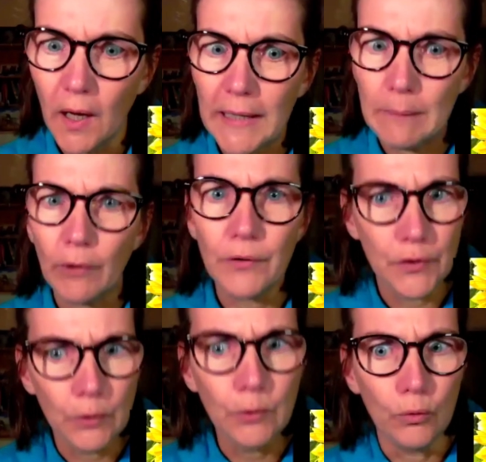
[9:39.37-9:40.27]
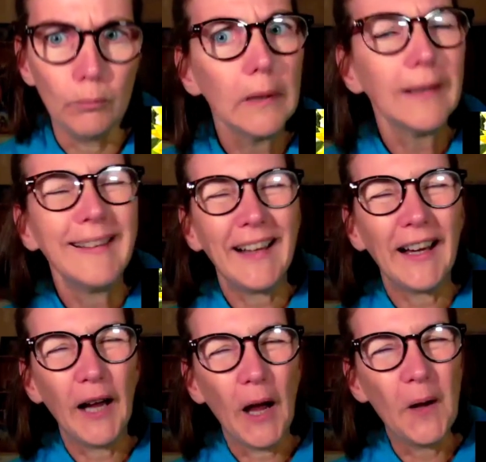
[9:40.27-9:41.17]
time on Zoom
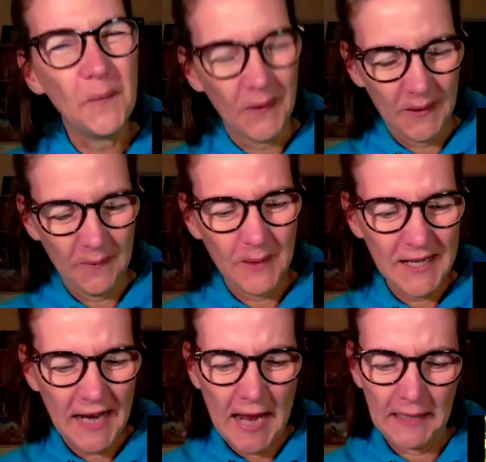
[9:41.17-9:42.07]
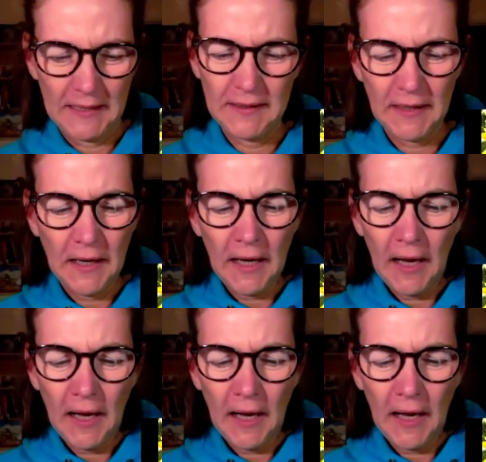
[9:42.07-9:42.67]
uh, over the weekend.